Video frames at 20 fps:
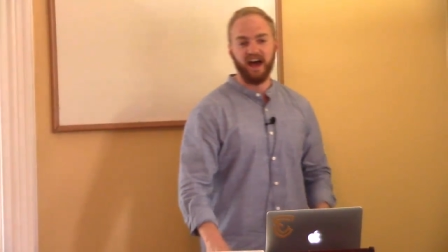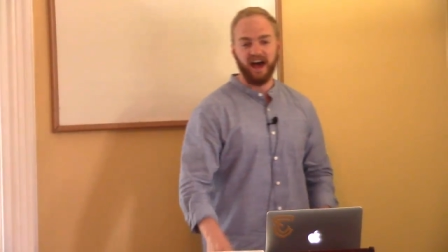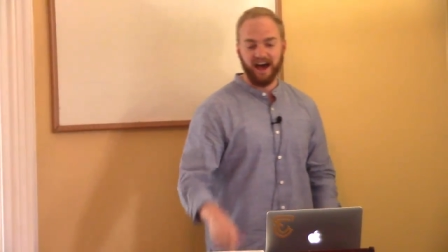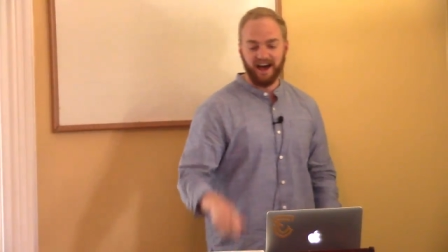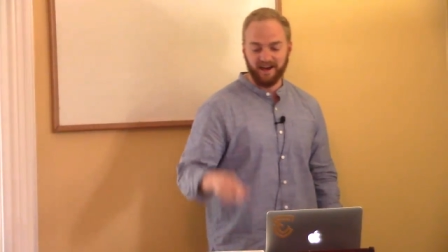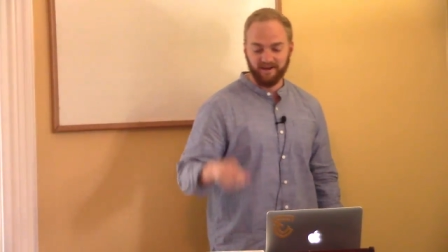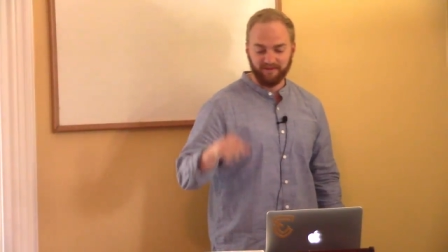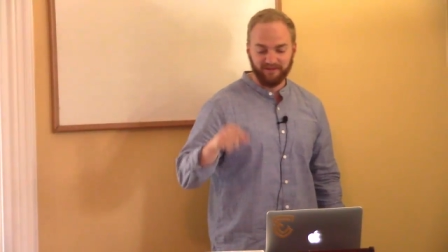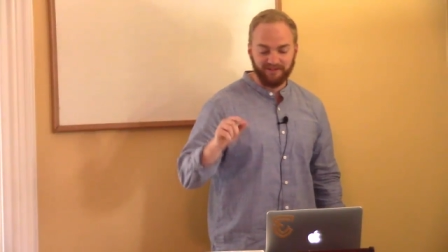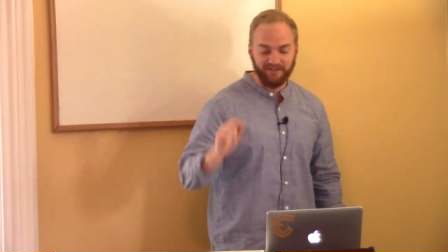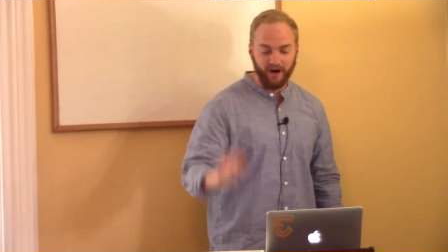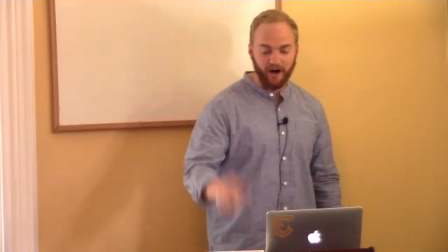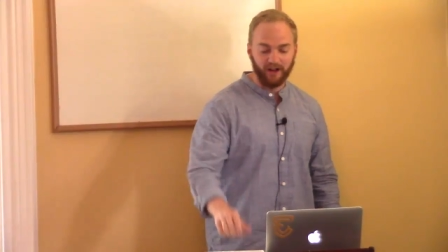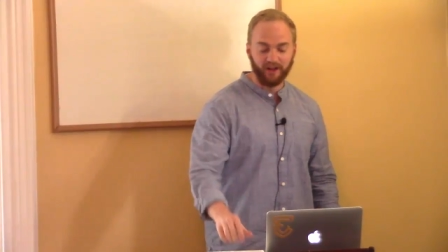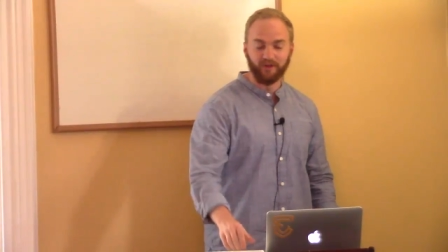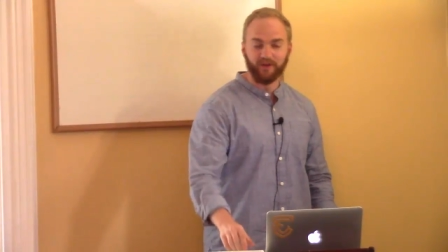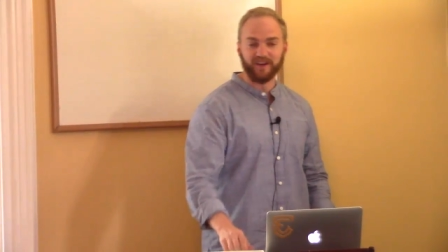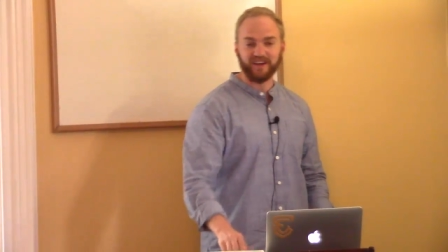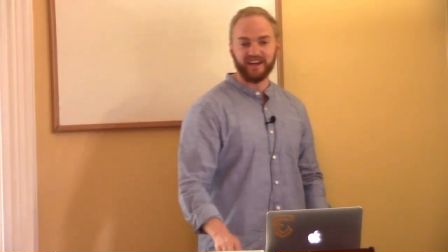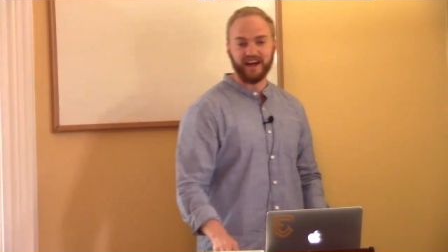I am
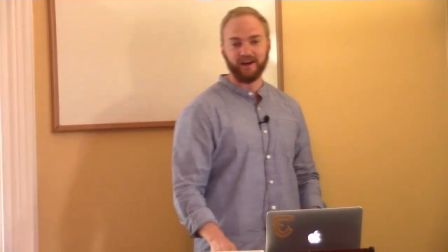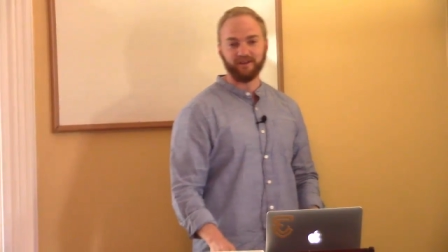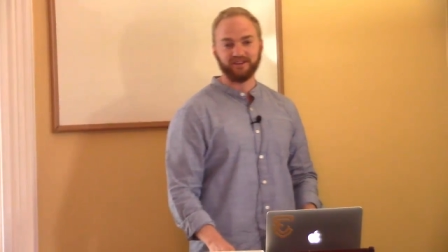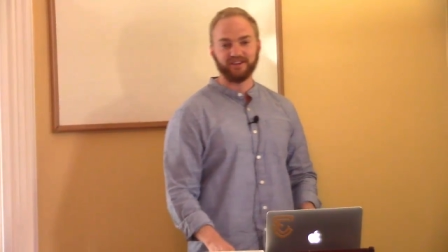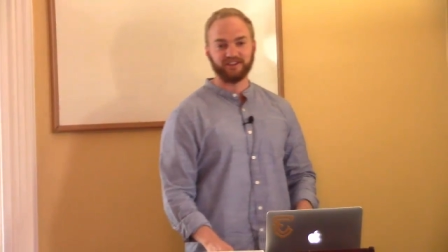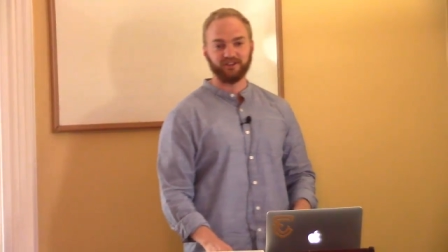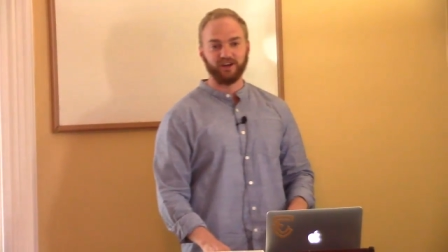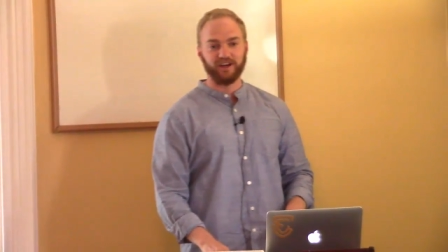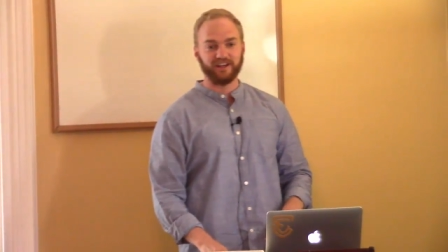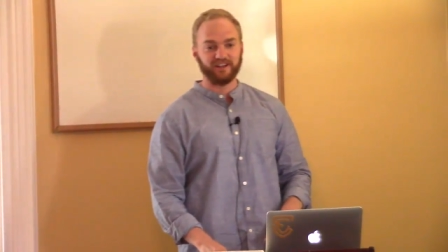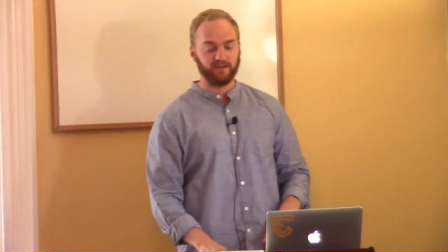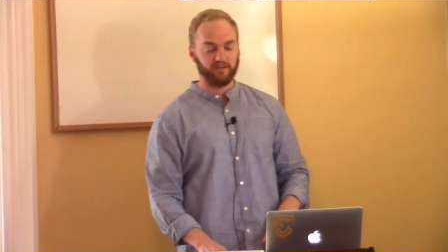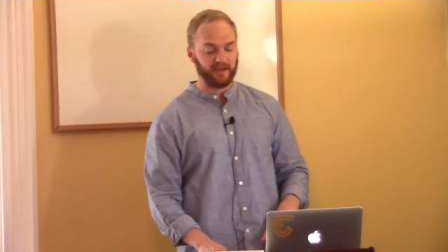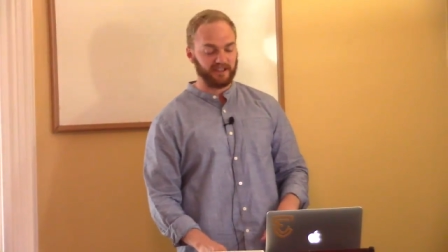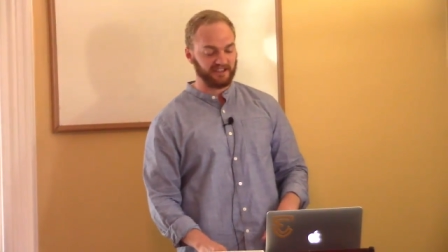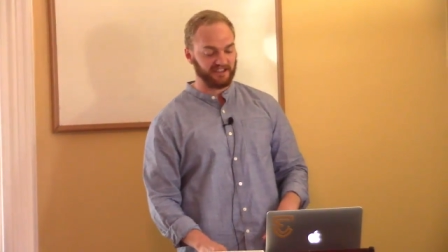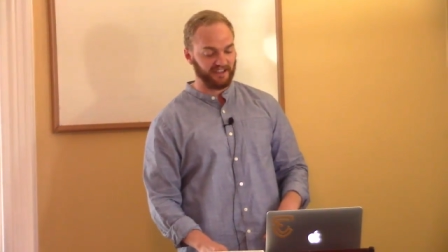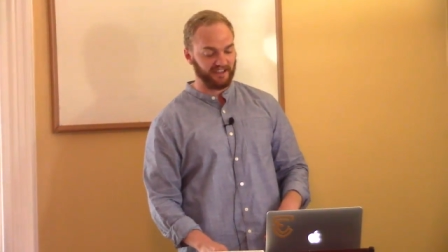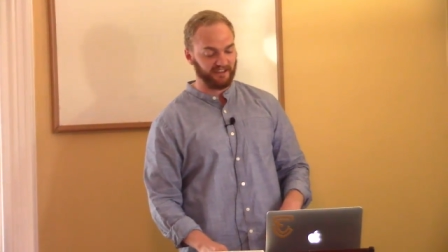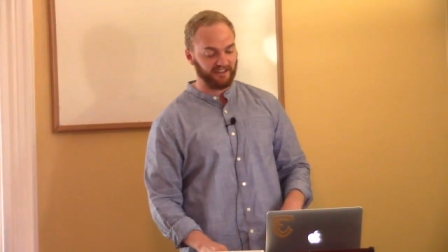following out the Great
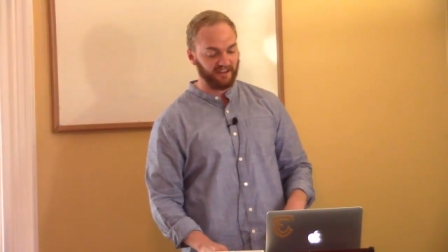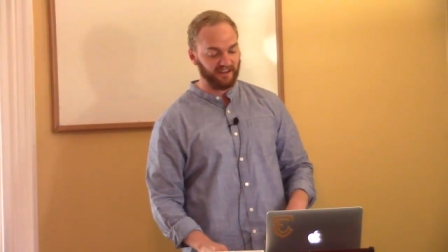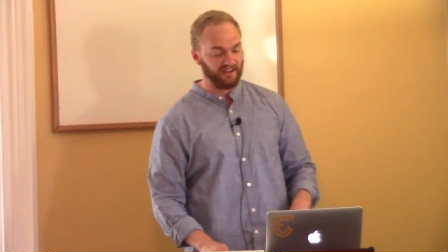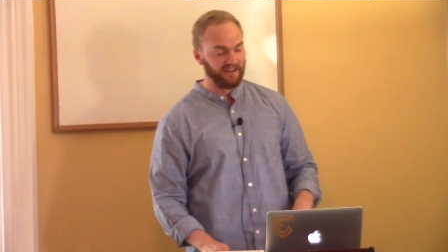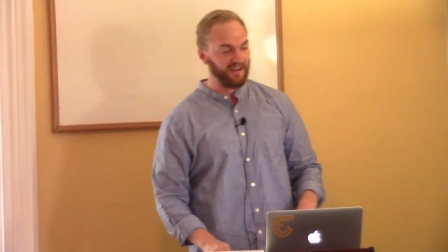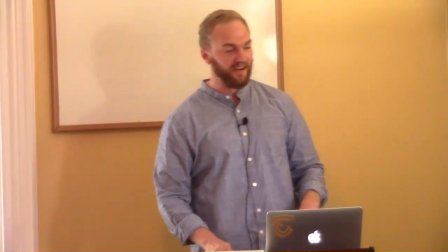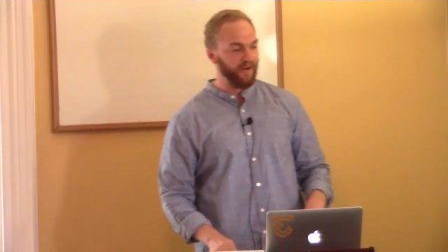Commission.